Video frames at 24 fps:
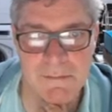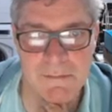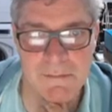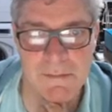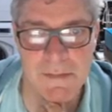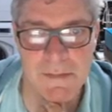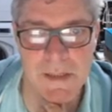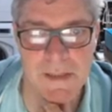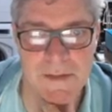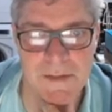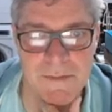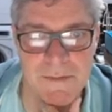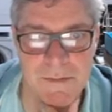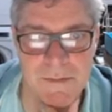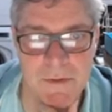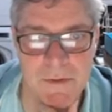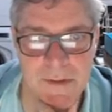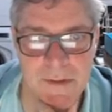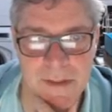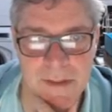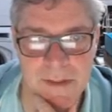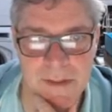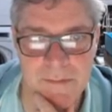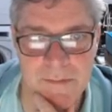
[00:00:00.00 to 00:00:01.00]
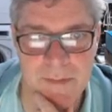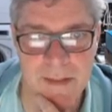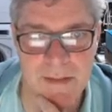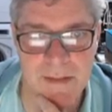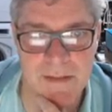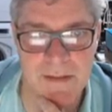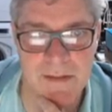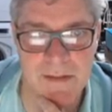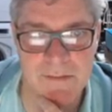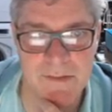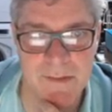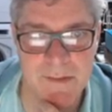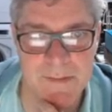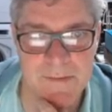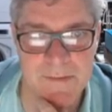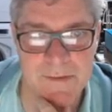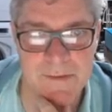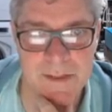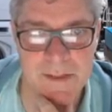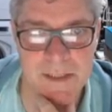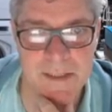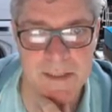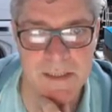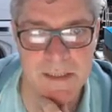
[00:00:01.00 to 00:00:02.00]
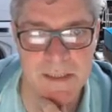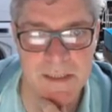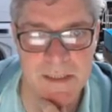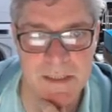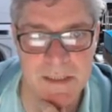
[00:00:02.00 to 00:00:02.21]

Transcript: much more expensive, I'm afraid.